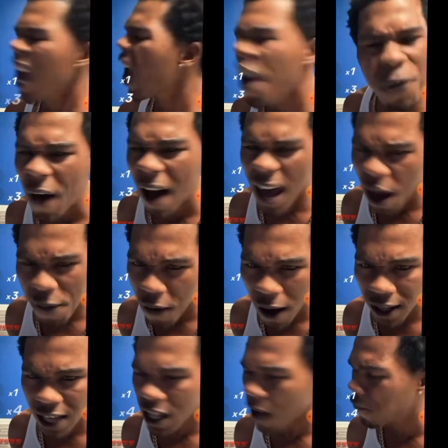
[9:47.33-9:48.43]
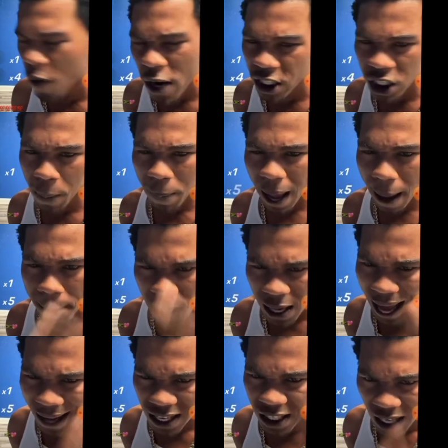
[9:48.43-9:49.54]
ever ever get a friendship like
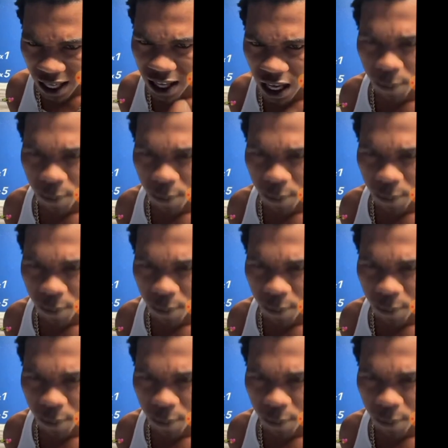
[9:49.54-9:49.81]
me like this